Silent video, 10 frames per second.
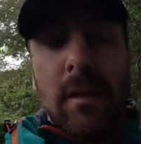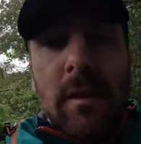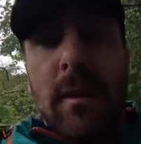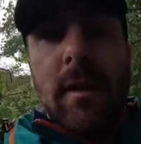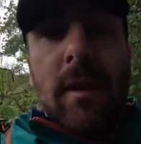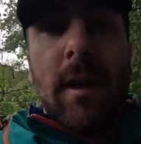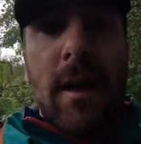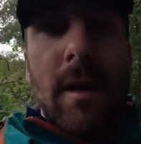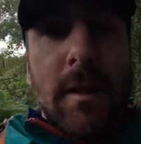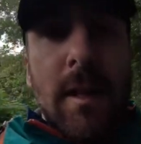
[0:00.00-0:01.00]
Yeah
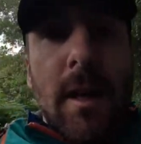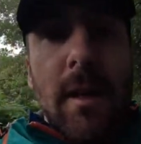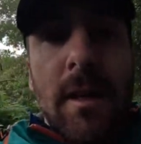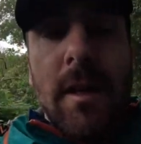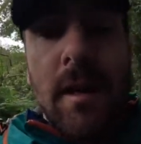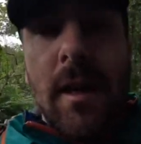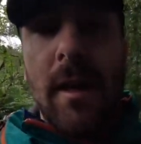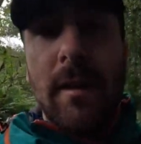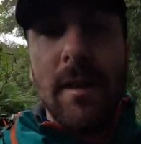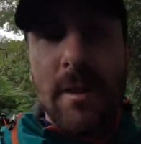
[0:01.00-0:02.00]
guys, I
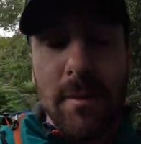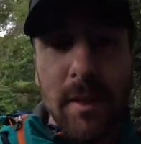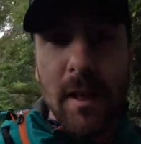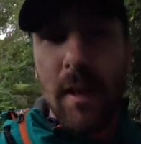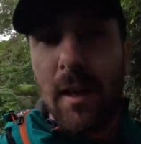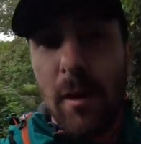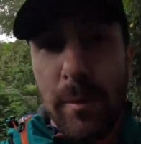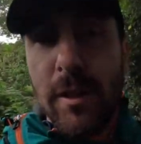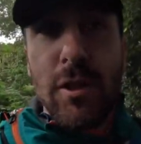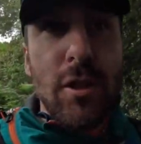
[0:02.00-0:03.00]
did something a little
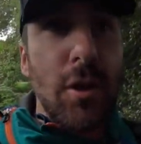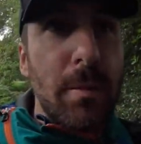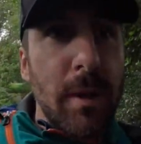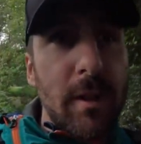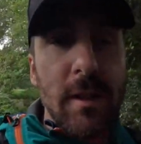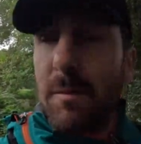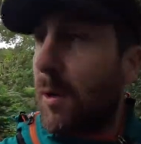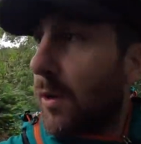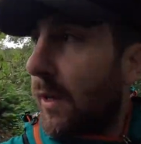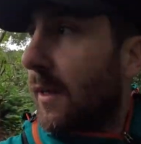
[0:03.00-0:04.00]
bit stupid this
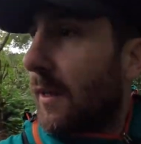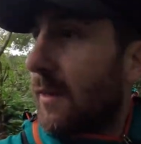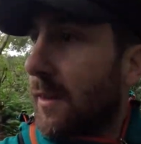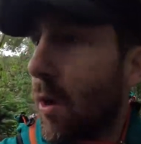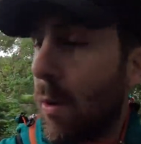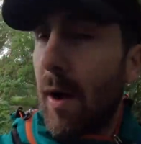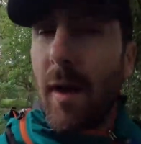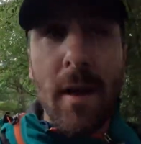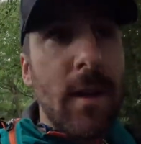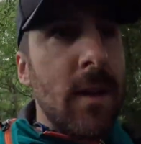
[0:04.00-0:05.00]
morning. So
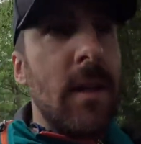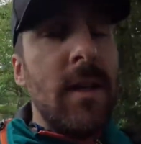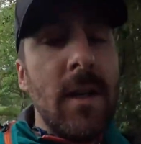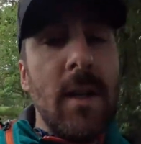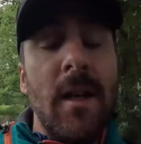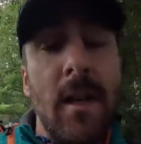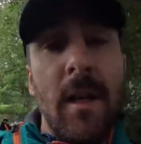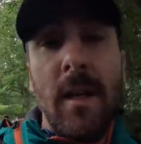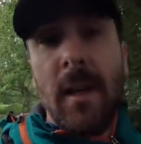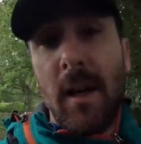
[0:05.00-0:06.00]

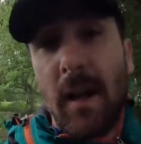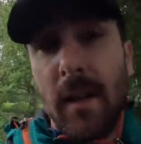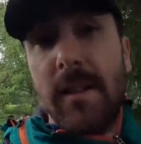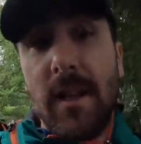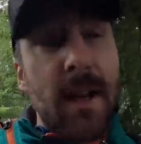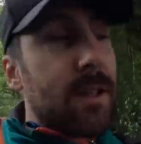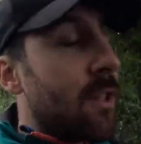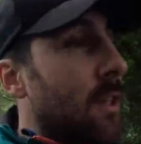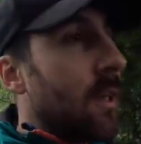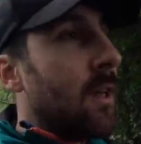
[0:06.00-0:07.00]
I
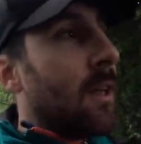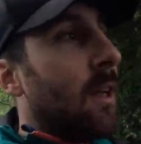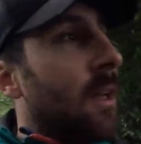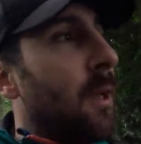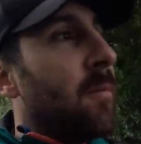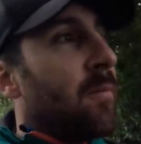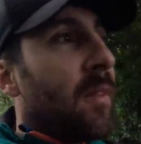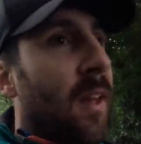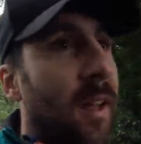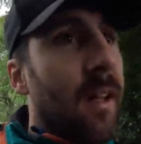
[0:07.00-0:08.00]
attached
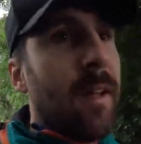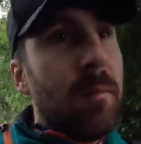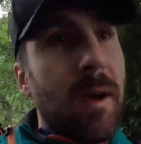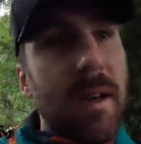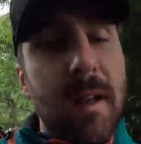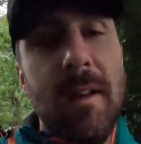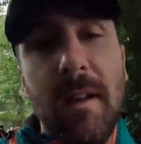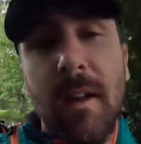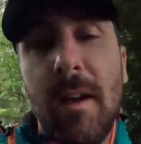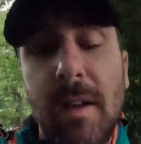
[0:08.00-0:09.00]
my
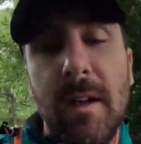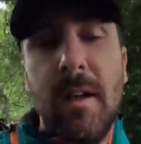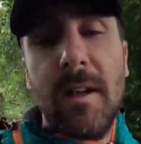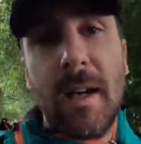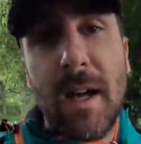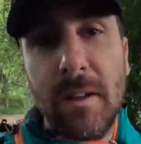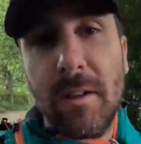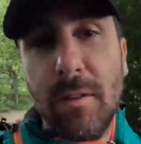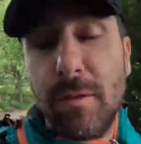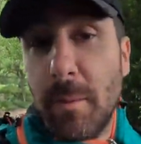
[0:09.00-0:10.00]
little
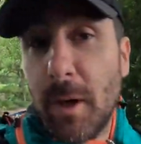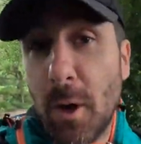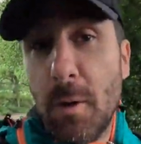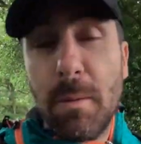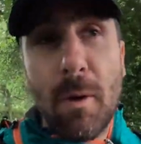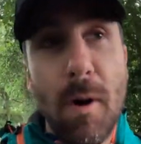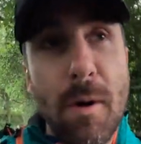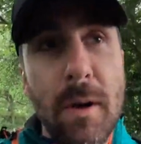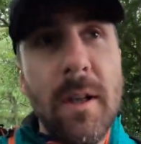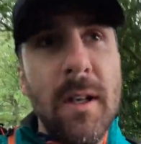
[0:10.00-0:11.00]
handle for my GoPro.
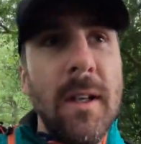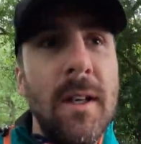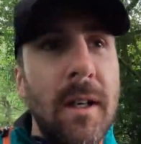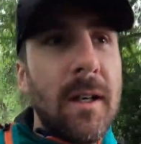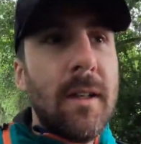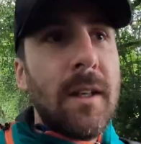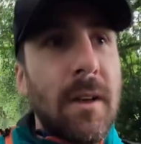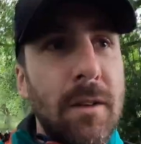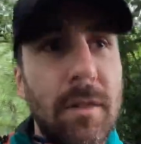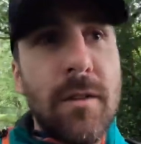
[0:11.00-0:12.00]
I
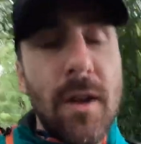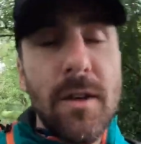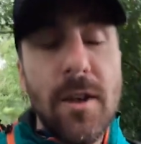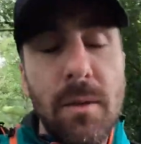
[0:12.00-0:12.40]
was trying